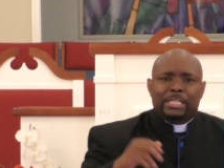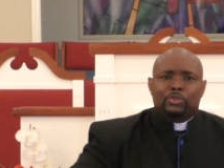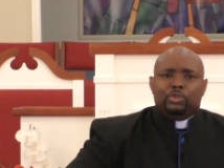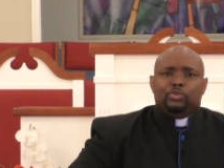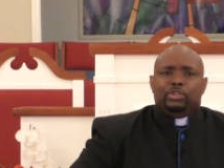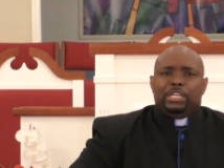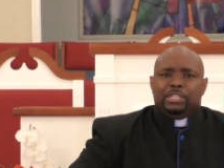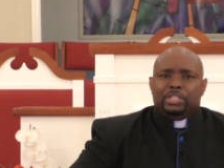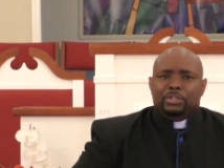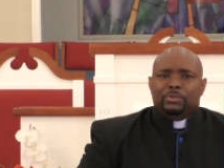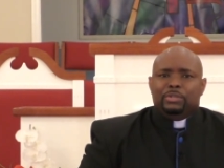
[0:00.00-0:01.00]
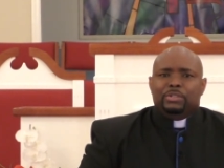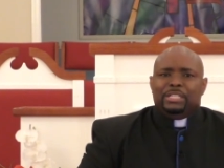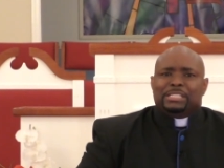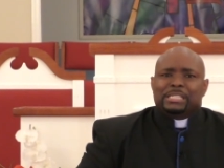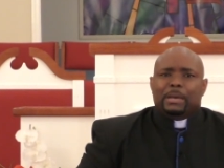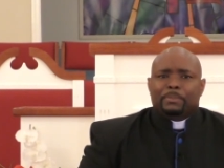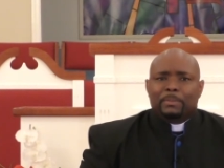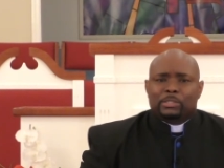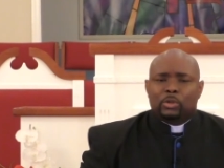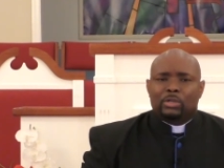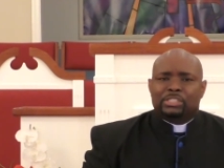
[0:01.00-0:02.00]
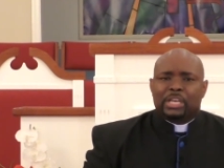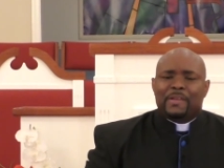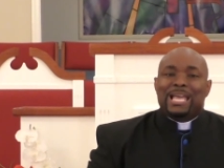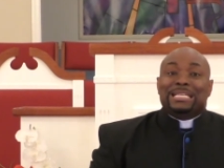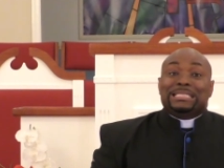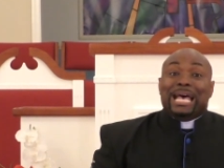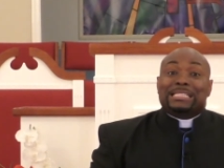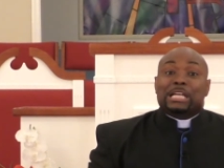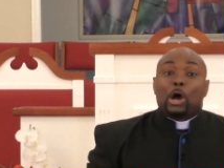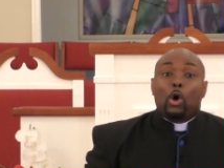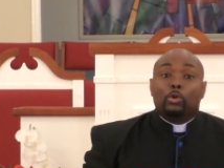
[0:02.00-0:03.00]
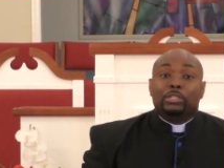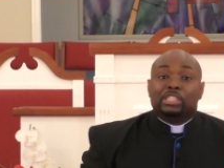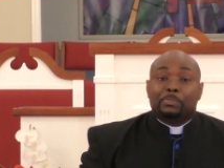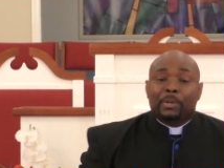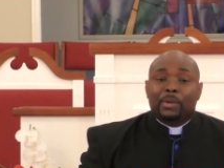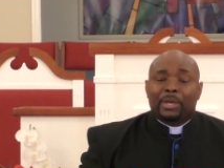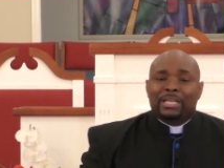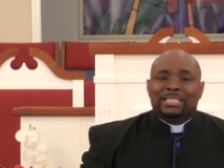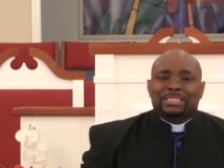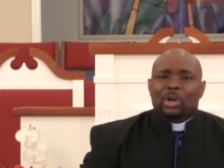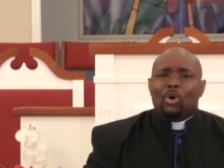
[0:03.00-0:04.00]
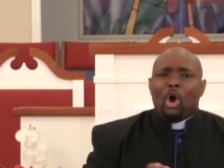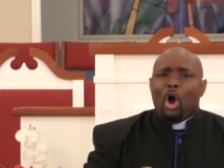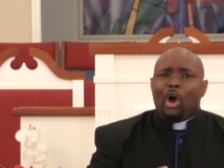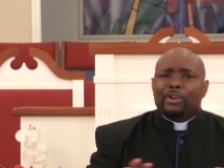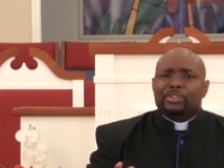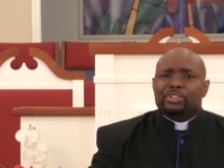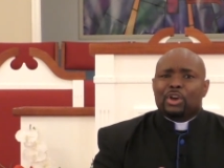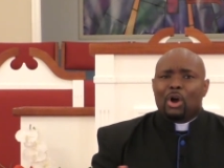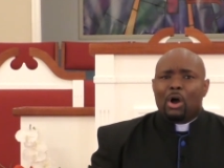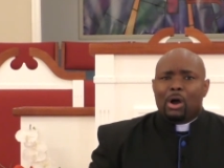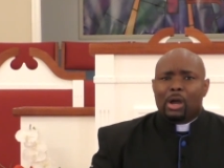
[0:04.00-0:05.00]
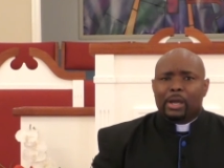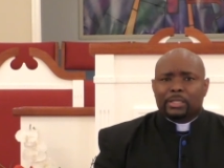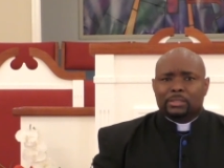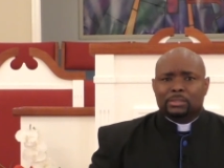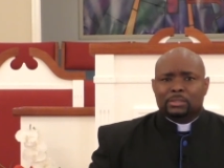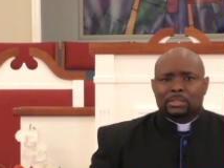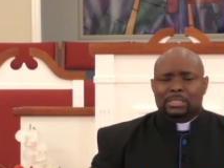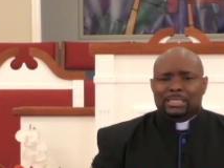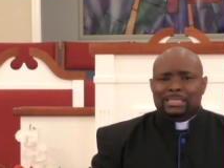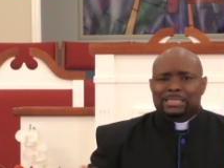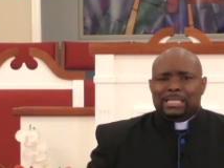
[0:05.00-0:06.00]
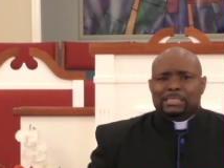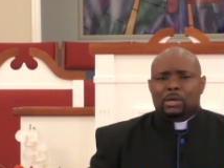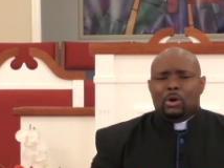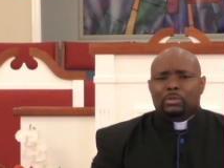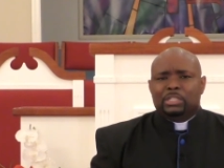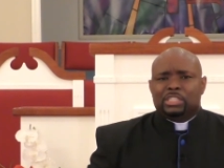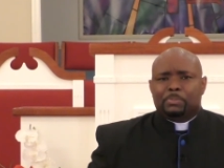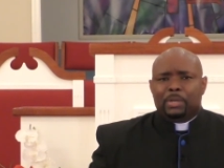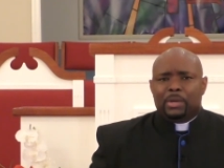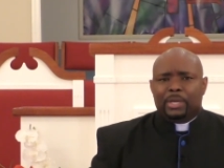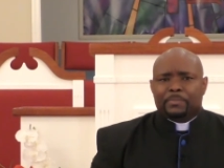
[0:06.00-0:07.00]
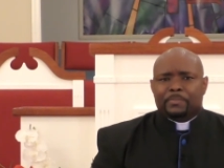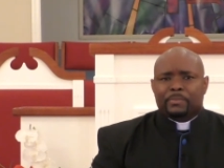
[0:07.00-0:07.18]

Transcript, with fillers: You, you, need, you, you need to accept him as Lord and Savior. That's the Holy Spirit. Don't harden your heart. That's the Holy Spirit.